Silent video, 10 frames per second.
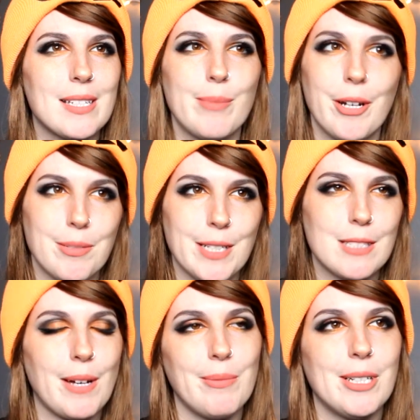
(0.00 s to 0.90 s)
is about to me.
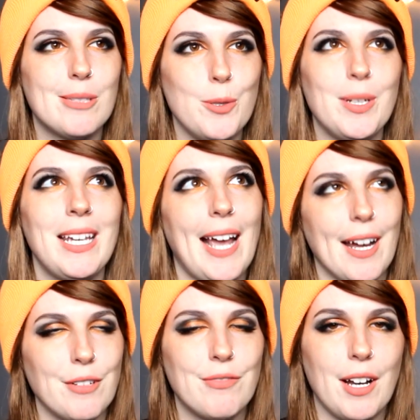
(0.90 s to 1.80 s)
It's about being spooky
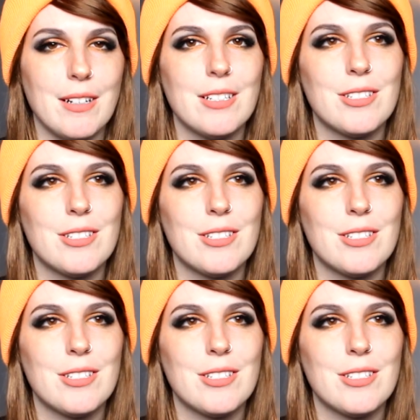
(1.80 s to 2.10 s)
and fun.